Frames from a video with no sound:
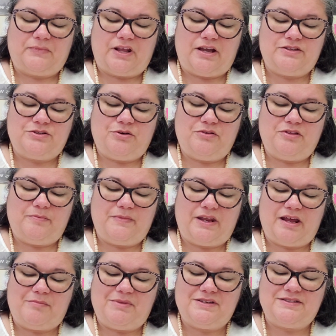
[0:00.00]
I told them that
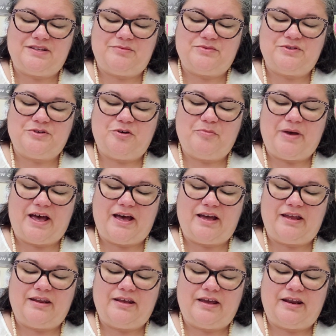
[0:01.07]
I missed them so
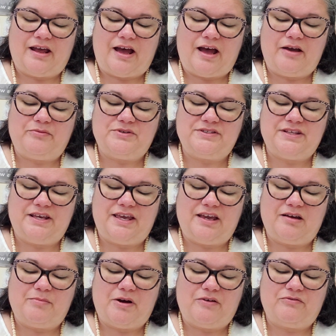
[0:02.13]
bad, and I was thinking
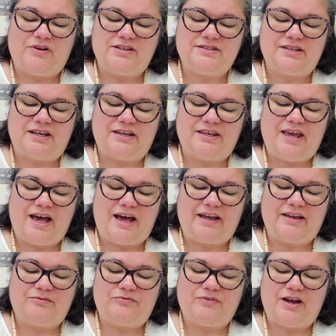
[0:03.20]
about wrestling a yak
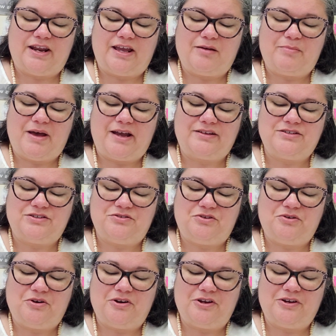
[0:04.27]
and riding it back to New
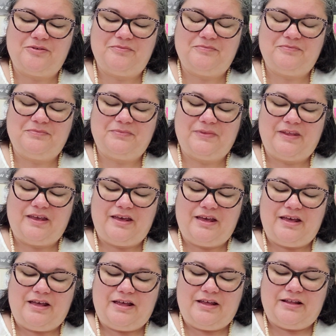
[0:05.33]
York.
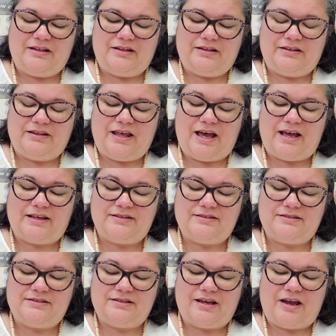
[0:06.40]

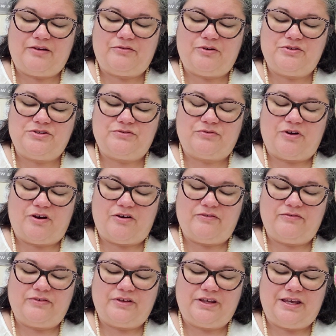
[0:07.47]
Last, I wrote to
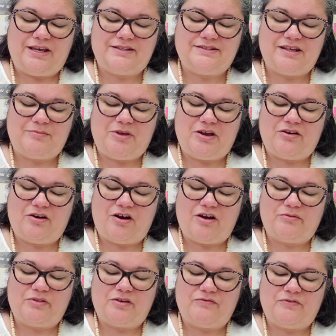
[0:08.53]
Rolf. He had sent me a
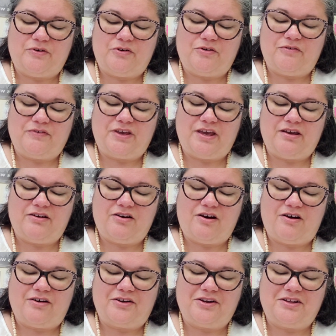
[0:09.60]
card with a photo of King
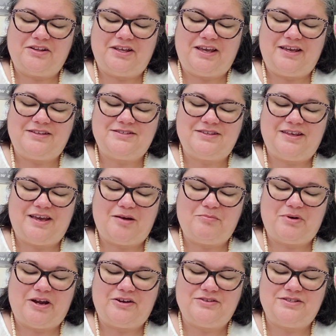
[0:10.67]
Kong clinging to the
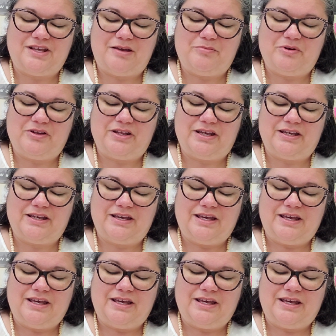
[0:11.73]
Empire State Building.